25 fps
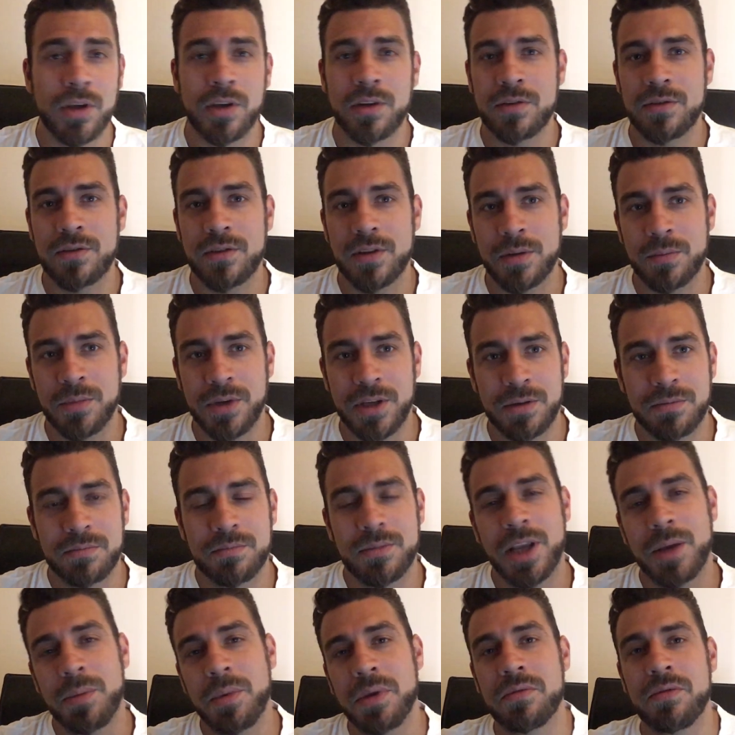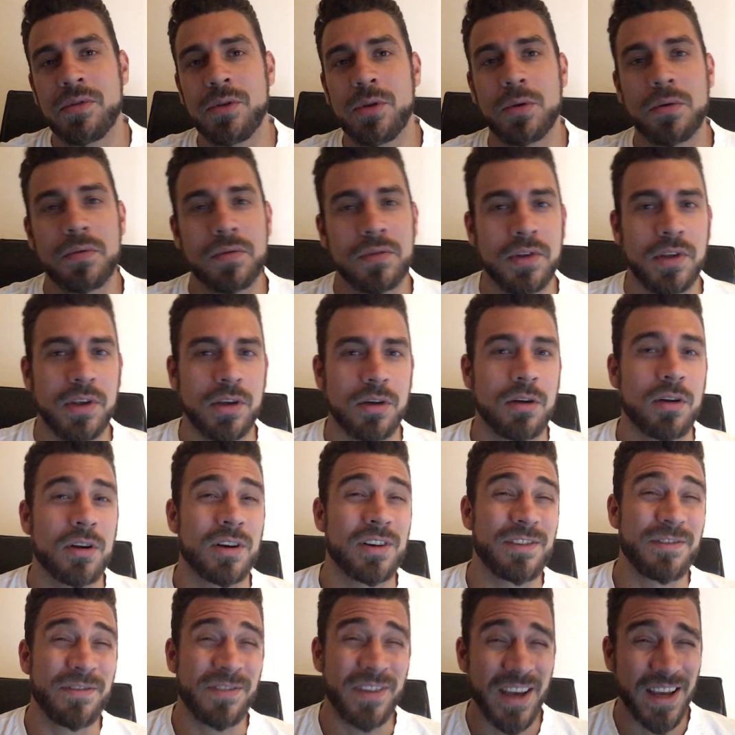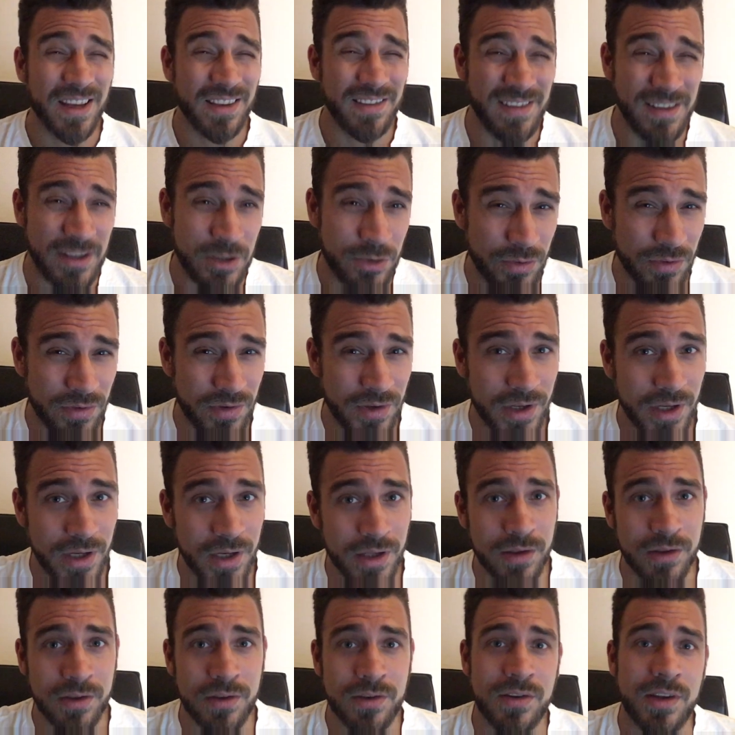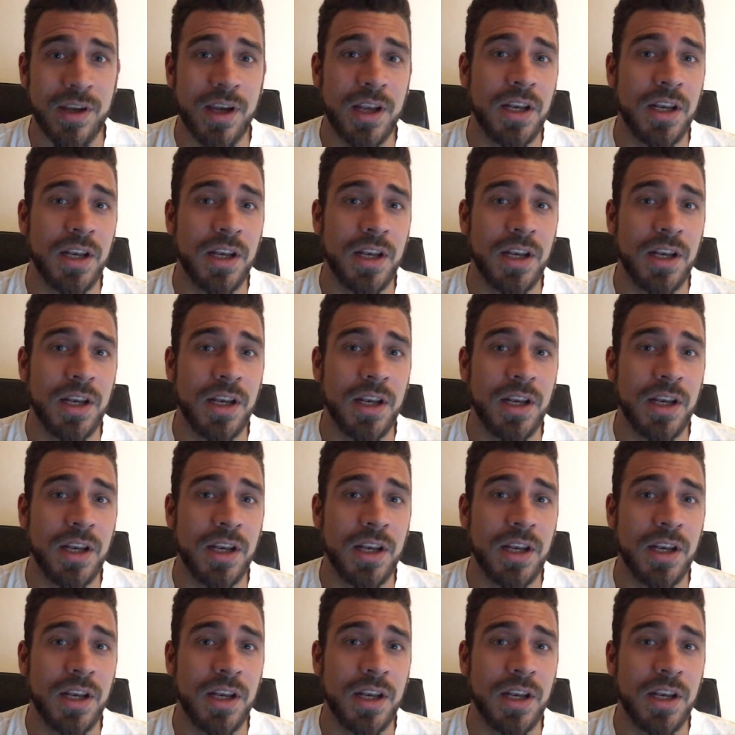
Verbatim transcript: Because I mean, maybe the UFC aren't that interested in